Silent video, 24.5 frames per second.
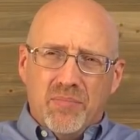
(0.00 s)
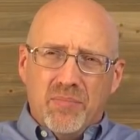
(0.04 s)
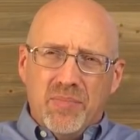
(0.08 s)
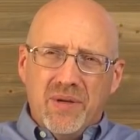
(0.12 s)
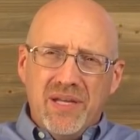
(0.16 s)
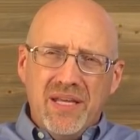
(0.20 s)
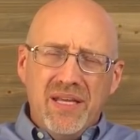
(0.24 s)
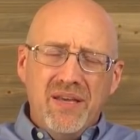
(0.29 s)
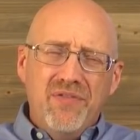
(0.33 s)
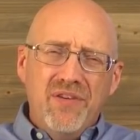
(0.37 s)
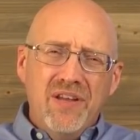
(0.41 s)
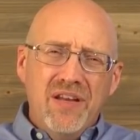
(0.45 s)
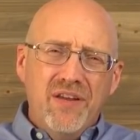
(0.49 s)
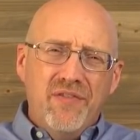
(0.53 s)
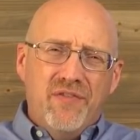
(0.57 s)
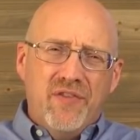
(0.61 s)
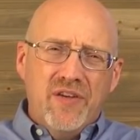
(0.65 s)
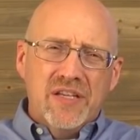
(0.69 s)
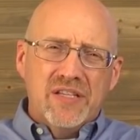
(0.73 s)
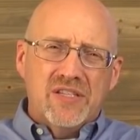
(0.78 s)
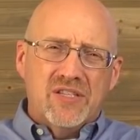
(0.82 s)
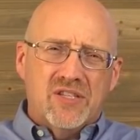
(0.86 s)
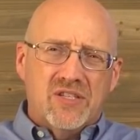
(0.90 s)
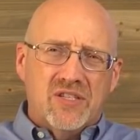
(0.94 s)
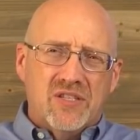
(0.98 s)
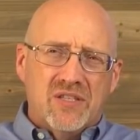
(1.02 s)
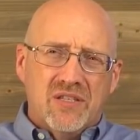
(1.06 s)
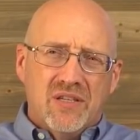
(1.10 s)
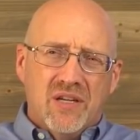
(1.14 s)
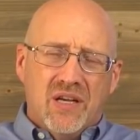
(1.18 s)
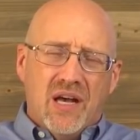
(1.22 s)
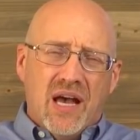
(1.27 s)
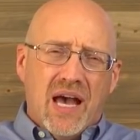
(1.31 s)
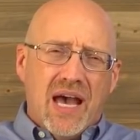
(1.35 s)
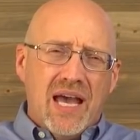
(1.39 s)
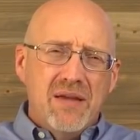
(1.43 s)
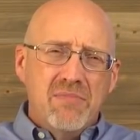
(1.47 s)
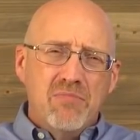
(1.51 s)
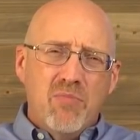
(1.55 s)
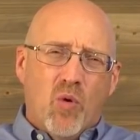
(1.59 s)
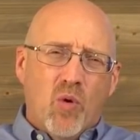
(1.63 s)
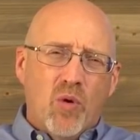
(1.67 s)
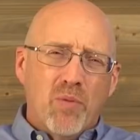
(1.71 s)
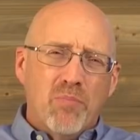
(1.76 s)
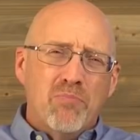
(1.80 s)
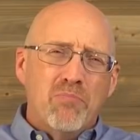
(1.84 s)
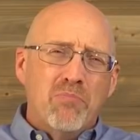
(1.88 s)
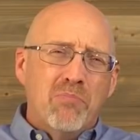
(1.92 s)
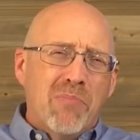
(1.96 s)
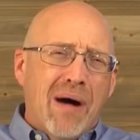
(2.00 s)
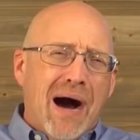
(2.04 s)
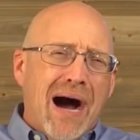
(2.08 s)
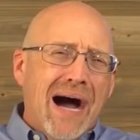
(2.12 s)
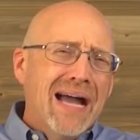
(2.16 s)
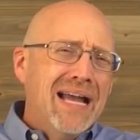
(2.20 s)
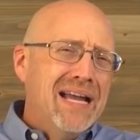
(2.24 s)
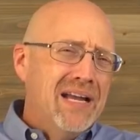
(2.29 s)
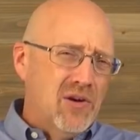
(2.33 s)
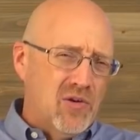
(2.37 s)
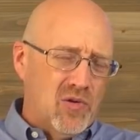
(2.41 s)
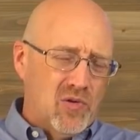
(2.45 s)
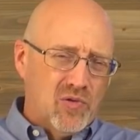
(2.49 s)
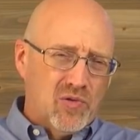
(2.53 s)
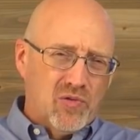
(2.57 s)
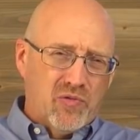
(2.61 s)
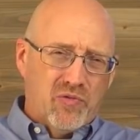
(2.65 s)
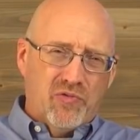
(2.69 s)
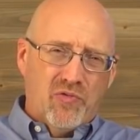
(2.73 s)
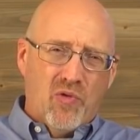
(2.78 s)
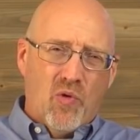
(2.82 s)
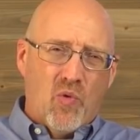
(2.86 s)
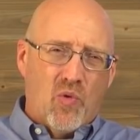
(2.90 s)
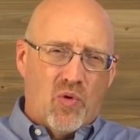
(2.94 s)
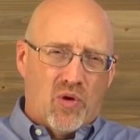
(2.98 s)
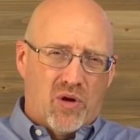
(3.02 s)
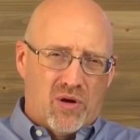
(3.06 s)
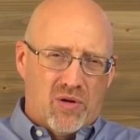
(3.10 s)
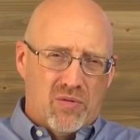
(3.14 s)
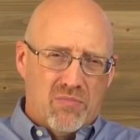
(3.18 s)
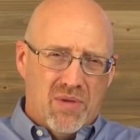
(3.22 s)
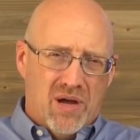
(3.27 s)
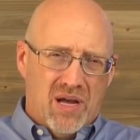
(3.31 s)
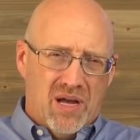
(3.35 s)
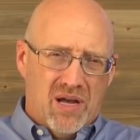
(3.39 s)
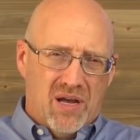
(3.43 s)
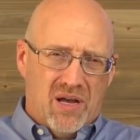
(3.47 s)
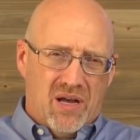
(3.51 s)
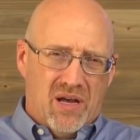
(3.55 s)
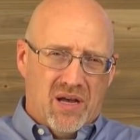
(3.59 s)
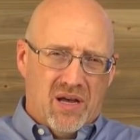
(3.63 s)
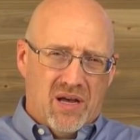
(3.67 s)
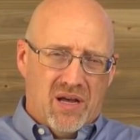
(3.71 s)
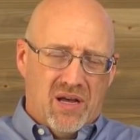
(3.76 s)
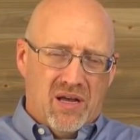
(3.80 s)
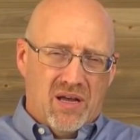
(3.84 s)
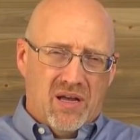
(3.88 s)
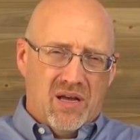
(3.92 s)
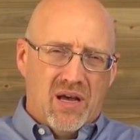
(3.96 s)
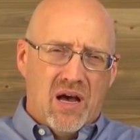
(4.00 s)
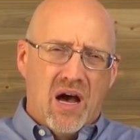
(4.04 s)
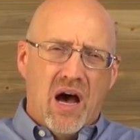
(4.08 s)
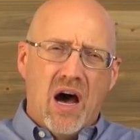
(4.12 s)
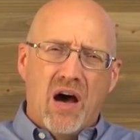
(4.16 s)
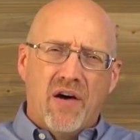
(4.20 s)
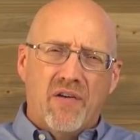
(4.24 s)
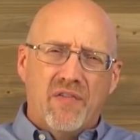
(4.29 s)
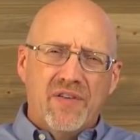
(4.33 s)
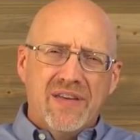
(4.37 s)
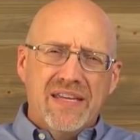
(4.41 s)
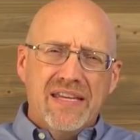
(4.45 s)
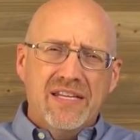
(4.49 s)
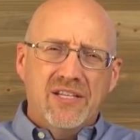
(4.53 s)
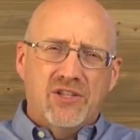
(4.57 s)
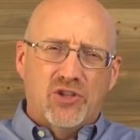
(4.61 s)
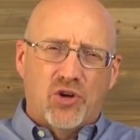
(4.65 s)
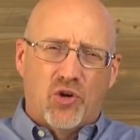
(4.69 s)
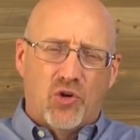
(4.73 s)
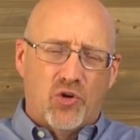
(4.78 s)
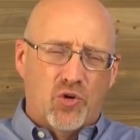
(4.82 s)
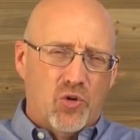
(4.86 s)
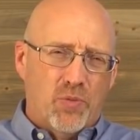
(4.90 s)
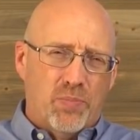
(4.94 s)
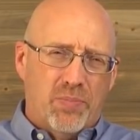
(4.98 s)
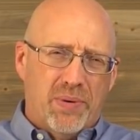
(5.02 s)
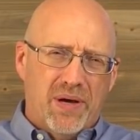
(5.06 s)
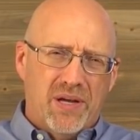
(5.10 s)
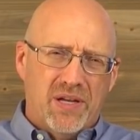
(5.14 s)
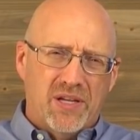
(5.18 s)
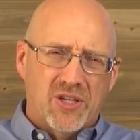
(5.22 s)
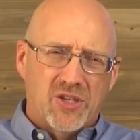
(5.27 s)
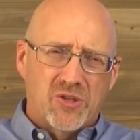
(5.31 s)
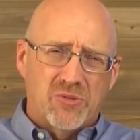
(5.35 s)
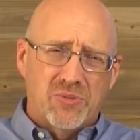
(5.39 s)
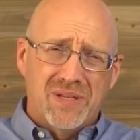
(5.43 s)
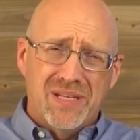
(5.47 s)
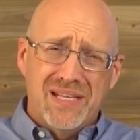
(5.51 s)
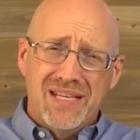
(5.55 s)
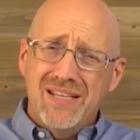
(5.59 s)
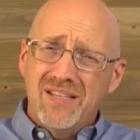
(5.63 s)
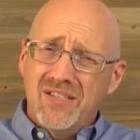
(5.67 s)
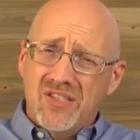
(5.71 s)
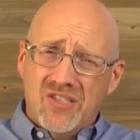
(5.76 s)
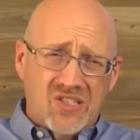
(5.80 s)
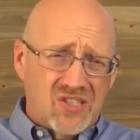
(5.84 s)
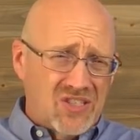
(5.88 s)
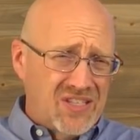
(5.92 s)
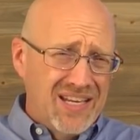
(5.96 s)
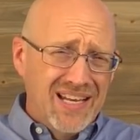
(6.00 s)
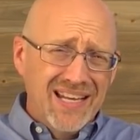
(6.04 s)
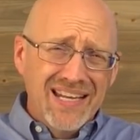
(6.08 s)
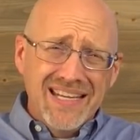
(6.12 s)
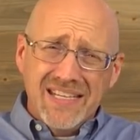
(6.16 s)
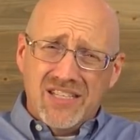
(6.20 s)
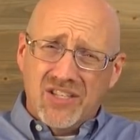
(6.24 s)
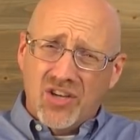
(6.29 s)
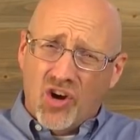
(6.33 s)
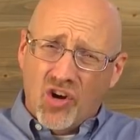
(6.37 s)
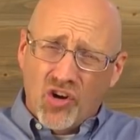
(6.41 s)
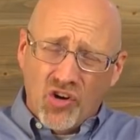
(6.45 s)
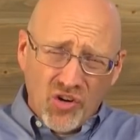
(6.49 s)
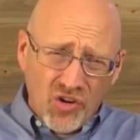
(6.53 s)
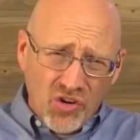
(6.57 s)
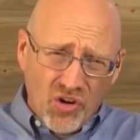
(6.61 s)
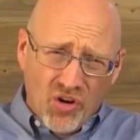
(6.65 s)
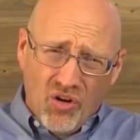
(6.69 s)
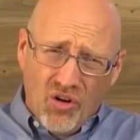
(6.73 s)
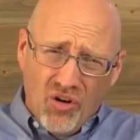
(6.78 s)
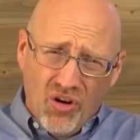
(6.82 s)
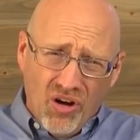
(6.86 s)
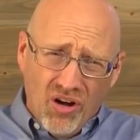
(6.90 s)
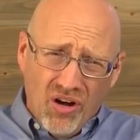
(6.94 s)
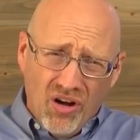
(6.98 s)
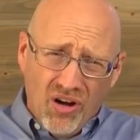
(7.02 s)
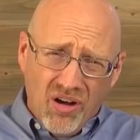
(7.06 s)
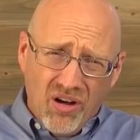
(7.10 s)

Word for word: But even if it's a more mild form of eternal punishment, it's still eternal